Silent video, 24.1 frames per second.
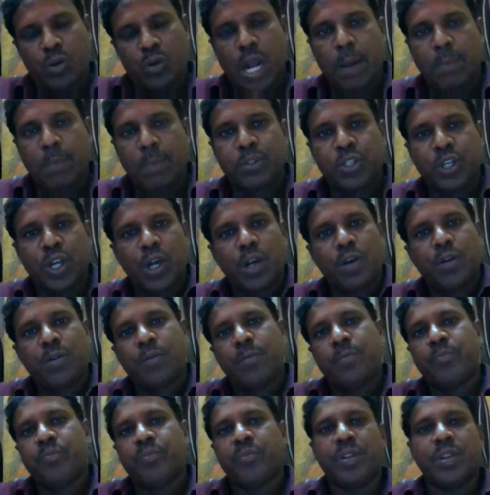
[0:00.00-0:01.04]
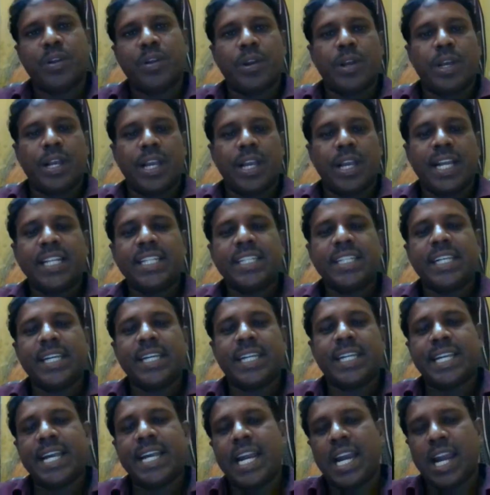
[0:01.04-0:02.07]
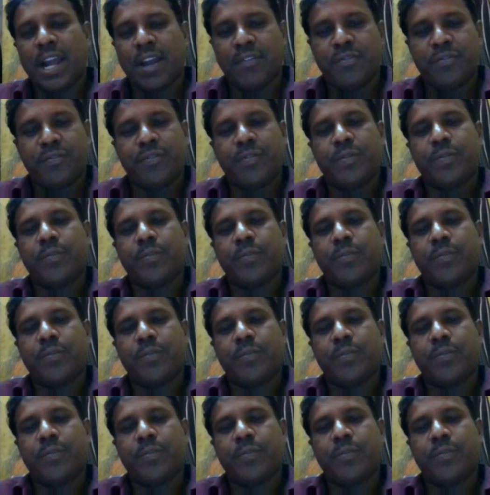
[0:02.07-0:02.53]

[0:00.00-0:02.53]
observe in a real life,